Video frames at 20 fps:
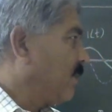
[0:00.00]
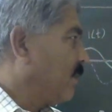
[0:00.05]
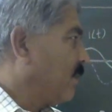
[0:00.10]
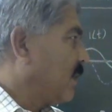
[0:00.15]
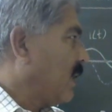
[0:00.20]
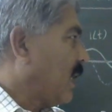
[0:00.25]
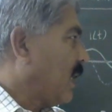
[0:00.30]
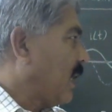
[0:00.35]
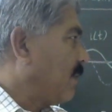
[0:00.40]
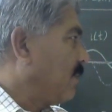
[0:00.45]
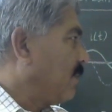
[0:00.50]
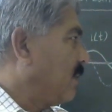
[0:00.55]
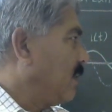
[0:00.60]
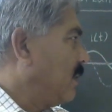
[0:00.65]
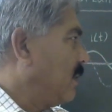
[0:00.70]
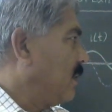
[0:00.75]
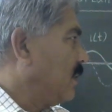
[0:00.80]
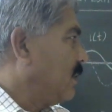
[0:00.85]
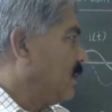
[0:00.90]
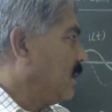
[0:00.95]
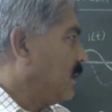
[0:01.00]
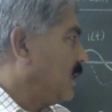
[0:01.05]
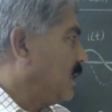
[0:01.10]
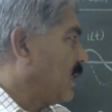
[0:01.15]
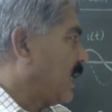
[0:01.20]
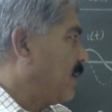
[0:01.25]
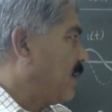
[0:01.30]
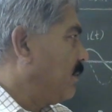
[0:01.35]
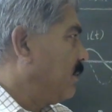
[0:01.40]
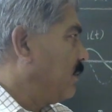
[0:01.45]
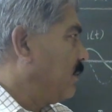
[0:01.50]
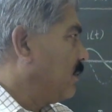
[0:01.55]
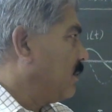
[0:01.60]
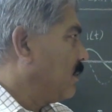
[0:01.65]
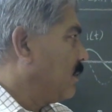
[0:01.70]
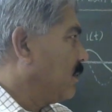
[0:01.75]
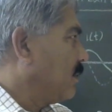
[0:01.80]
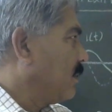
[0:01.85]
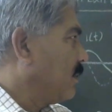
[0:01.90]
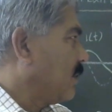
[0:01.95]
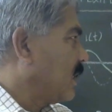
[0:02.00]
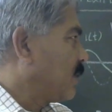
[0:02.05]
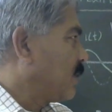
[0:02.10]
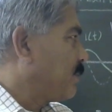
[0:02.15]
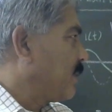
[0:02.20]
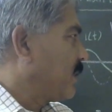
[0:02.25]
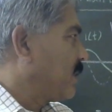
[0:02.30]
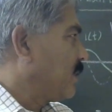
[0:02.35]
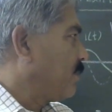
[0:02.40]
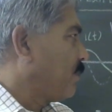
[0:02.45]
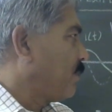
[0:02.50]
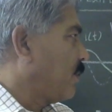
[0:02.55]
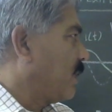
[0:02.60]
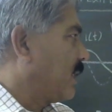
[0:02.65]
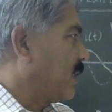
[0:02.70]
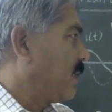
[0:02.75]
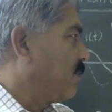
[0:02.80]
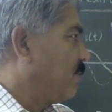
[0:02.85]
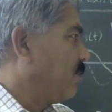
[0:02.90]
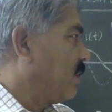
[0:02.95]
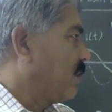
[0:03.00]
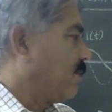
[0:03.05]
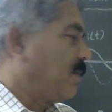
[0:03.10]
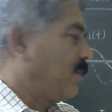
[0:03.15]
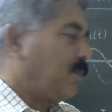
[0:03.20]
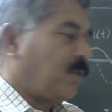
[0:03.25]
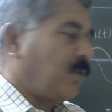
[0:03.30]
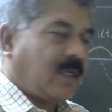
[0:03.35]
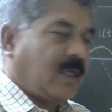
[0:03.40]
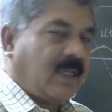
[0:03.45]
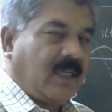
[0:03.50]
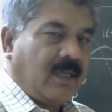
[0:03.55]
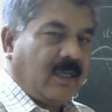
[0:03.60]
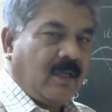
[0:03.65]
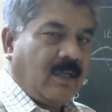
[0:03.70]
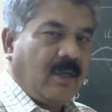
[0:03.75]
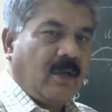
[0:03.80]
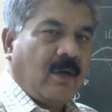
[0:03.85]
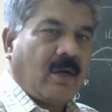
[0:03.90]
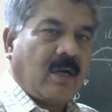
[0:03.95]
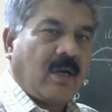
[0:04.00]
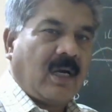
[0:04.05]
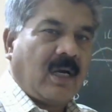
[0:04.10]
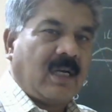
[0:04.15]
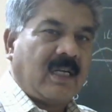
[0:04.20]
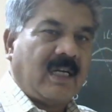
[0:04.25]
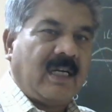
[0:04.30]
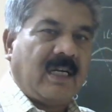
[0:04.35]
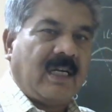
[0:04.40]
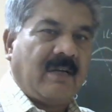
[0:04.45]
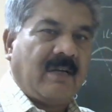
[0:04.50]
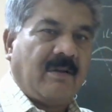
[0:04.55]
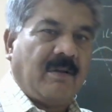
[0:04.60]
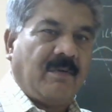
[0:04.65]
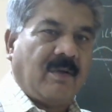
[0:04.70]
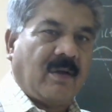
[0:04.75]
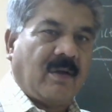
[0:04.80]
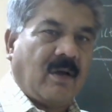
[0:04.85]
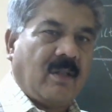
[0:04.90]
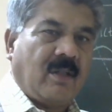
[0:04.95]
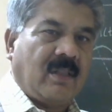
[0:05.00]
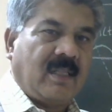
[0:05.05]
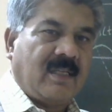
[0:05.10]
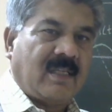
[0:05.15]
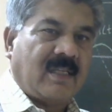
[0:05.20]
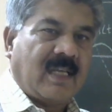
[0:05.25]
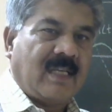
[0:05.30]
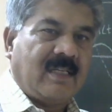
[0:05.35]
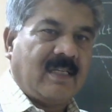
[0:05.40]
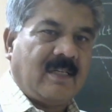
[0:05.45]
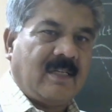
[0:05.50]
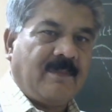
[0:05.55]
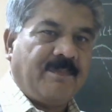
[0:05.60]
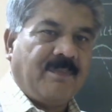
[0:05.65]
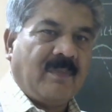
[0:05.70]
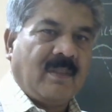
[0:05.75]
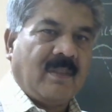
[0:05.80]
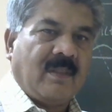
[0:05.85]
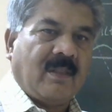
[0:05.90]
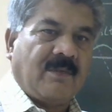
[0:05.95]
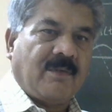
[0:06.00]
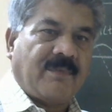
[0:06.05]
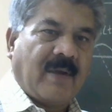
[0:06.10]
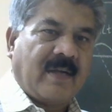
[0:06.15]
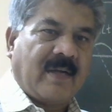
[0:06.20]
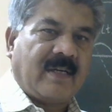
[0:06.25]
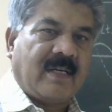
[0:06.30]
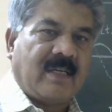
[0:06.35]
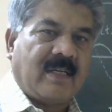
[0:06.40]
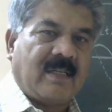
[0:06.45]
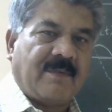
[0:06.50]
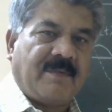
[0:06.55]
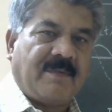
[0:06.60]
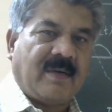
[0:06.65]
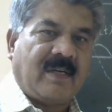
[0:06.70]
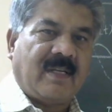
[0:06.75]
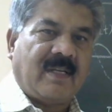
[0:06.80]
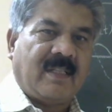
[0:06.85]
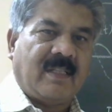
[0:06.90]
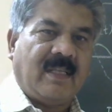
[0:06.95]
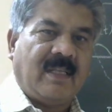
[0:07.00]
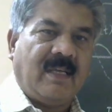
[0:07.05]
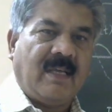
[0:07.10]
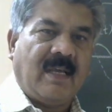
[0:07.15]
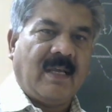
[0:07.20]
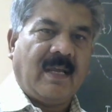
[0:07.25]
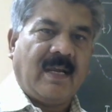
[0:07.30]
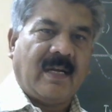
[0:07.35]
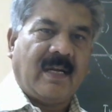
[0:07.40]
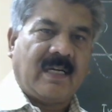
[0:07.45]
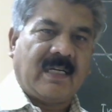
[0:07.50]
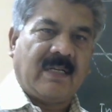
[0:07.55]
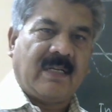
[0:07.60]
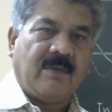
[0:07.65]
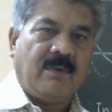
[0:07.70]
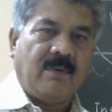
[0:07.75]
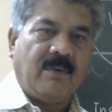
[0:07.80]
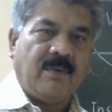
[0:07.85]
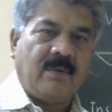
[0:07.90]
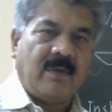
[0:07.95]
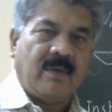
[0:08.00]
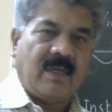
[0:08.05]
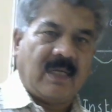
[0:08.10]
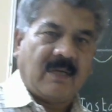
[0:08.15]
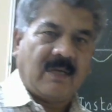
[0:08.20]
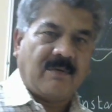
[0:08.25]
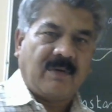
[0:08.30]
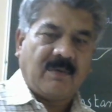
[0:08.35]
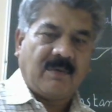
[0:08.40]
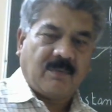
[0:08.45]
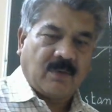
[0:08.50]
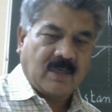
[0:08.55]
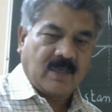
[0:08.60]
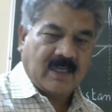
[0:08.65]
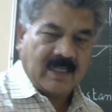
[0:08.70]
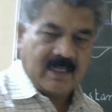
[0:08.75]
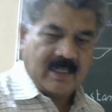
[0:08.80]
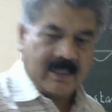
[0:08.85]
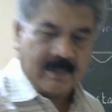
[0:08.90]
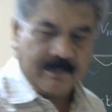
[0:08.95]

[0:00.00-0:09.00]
I will derive the expression for active recovery voltage, or alternatively we call this as the factors affecting the active recovery voltage.